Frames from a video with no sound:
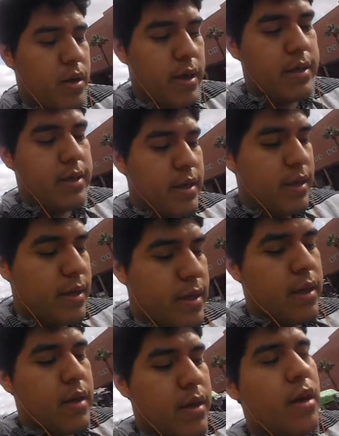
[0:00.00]
is it?
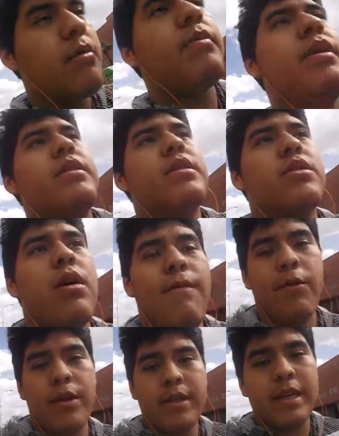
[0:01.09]
Nope, it's
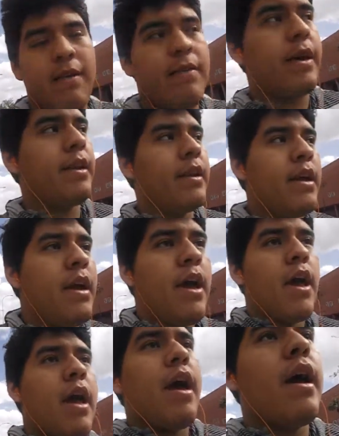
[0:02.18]
12.47,
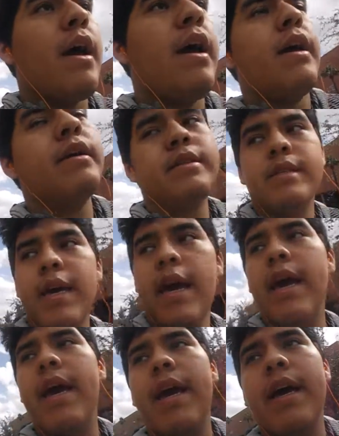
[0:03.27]
and
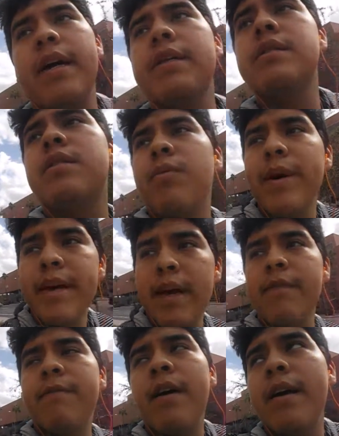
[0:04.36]
today is the
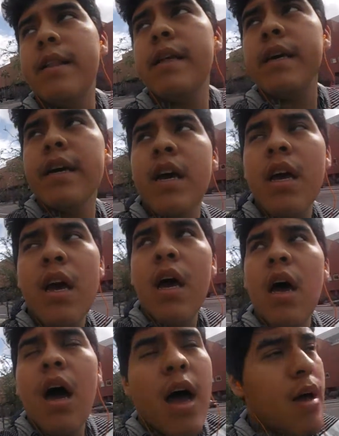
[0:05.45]
weekend finally.
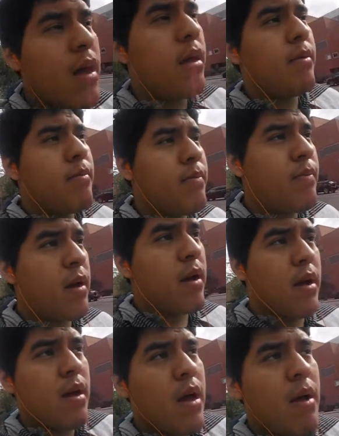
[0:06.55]
I
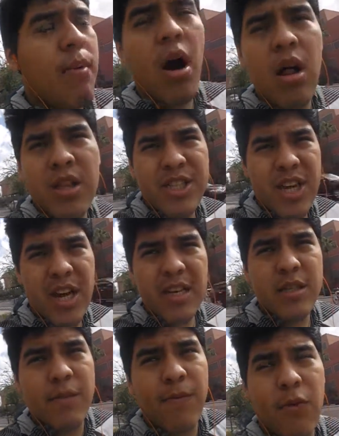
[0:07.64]

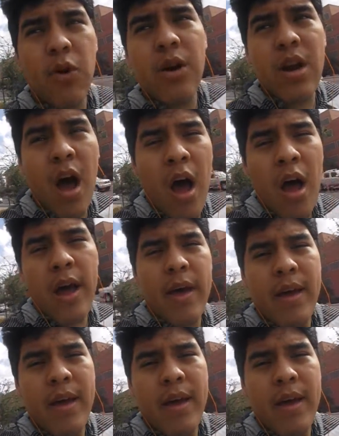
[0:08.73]
apologize for not